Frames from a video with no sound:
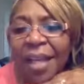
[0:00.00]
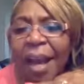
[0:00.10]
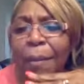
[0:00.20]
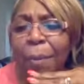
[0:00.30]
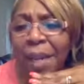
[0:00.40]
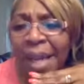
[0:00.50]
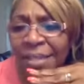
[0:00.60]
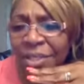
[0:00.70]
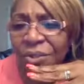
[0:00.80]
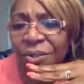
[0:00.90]
God
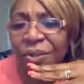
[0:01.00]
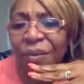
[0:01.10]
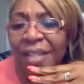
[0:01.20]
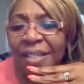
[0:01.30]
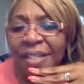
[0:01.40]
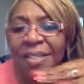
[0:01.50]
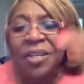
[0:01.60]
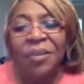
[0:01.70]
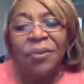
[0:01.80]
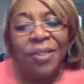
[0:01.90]
bless you. It's great to
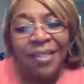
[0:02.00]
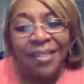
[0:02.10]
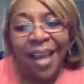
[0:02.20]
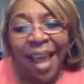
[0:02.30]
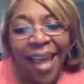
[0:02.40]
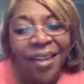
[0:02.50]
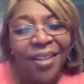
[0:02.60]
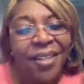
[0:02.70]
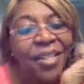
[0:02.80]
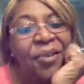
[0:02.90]
see you. Sister
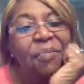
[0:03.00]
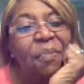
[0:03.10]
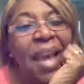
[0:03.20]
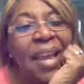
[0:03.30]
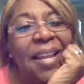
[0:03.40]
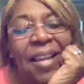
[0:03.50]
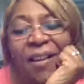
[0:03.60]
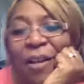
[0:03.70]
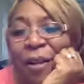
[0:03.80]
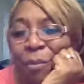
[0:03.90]
Edna, you made
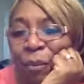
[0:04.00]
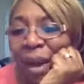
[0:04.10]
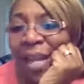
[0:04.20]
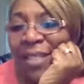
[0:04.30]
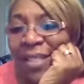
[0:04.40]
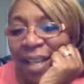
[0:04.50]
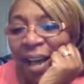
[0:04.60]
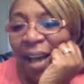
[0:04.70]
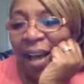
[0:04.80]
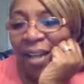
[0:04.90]
it. Praise
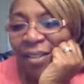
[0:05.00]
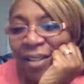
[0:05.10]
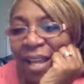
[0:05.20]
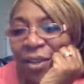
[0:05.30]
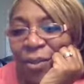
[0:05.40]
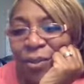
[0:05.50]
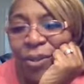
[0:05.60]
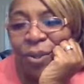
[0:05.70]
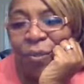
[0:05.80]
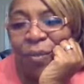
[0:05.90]
God. Thank you
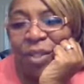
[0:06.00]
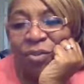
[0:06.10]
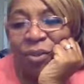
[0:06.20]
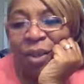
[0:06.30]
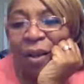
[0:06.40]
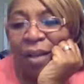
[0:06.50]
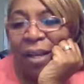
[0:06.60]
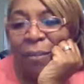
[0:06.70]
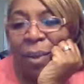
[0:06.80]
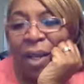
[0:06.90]
so much for y'all
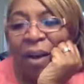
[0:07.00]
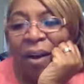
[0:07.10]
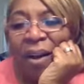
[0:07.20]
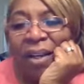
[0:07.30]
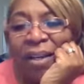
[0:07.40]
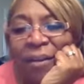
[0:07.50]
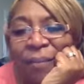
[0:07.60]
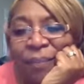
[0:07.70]
coming on.